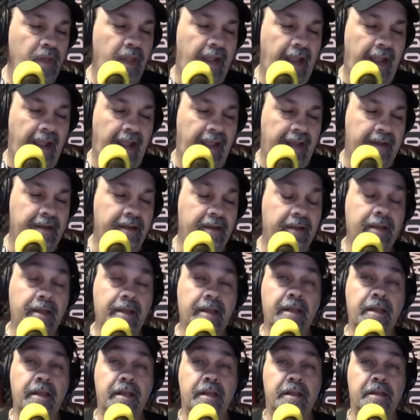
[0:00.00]
And
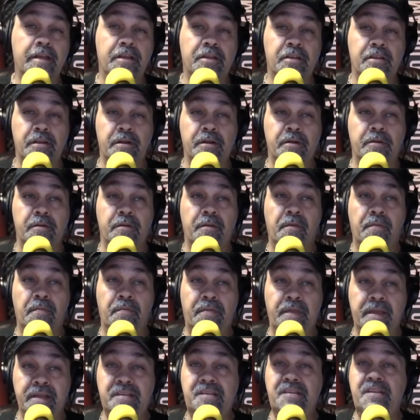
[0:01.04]

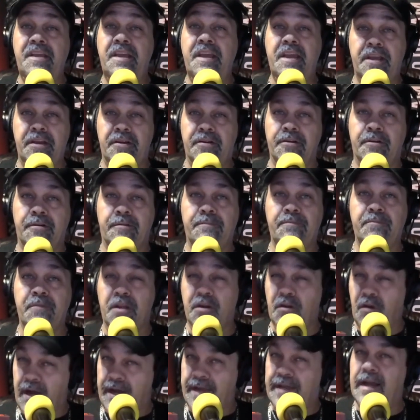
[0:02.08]
this year, you
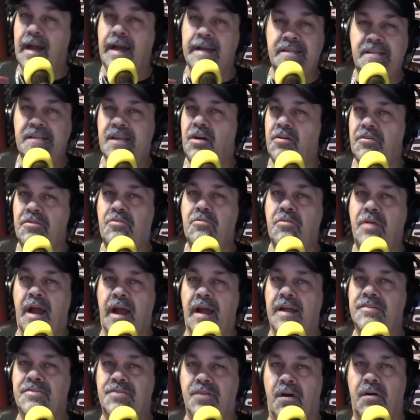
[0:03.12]
know, I, I tell you
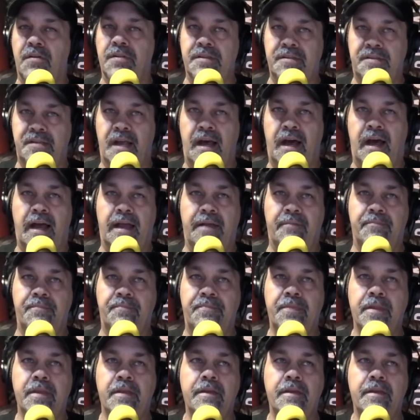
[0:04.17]
guys all the time